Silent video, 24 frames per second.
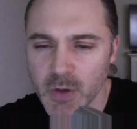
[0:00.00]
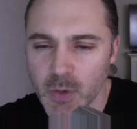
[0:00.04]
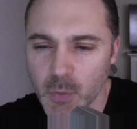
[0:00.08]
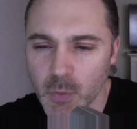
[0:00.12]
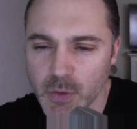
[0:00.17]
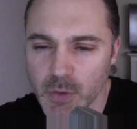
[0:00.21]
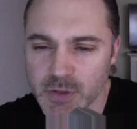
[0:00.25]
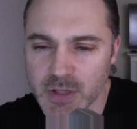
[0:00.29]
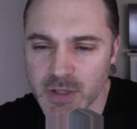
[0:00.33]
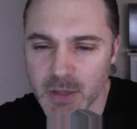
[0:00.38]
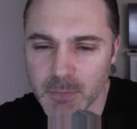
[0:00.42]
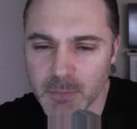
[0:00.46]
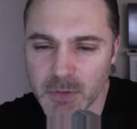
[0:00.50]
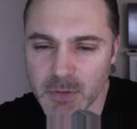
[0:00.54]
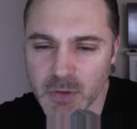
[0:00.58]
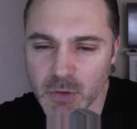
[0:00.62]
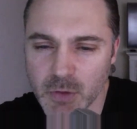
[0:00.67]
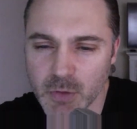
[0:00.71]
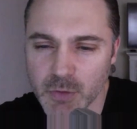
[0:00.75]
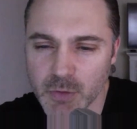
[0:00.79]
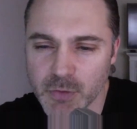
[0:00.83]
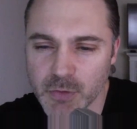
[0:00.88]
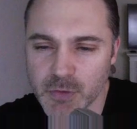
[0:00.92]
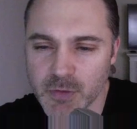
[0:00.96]
which can be
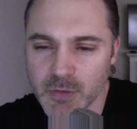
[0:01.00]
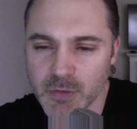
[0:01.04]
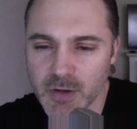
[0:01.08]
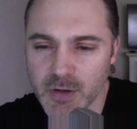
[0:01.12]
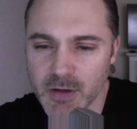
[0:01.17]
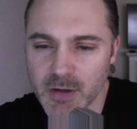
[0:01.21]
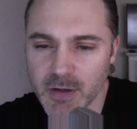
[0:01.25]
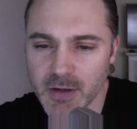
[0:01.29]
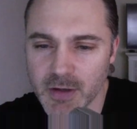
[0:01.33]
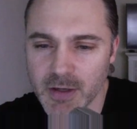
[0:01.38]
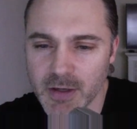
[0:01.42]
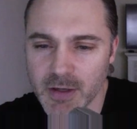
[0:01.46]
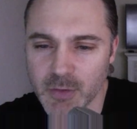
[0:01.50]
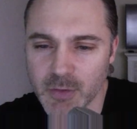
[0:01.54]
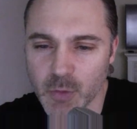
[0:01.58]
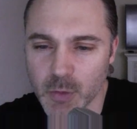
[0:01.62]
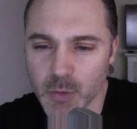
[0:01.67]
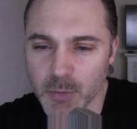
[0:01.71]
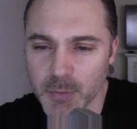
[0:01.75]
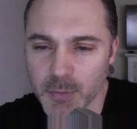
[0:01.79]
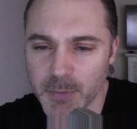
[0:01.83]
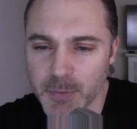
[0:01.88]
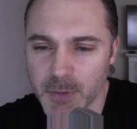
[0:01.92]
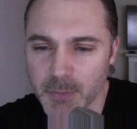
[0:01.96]
used at
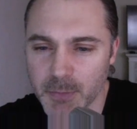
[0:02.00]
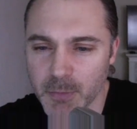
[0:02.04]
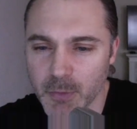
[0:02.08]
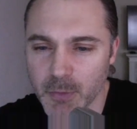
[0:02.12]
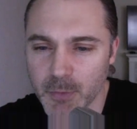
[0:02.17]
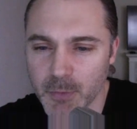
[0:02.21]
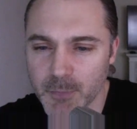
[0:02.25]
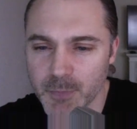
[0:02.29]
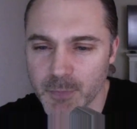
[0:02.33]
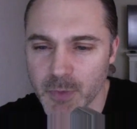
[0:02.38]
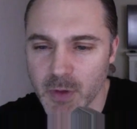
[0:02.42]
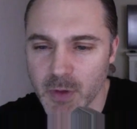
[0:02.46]
normal people?